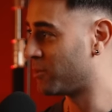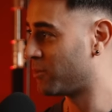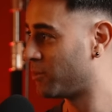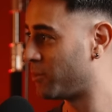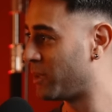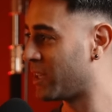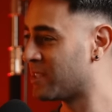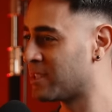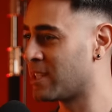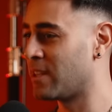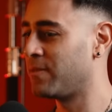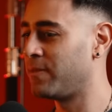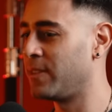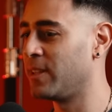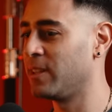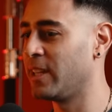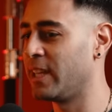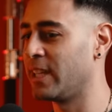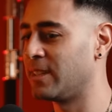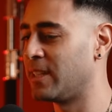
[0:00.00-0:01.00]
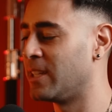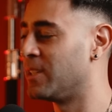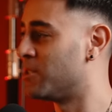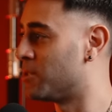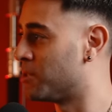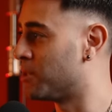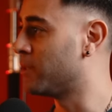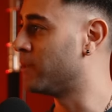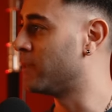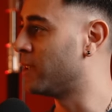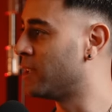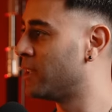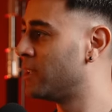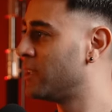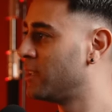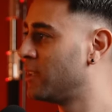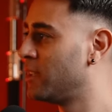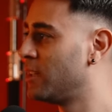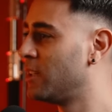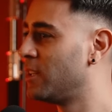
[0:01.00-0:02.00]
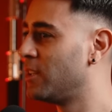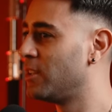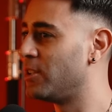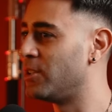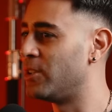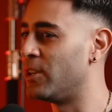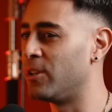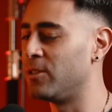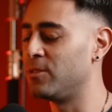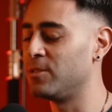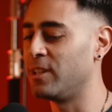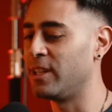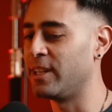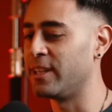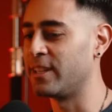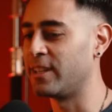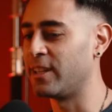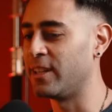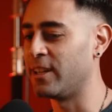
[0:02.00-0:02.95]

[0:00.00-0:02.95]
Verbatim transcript: Yeah. Because I feel like they deserve it. Yeah. You know, like...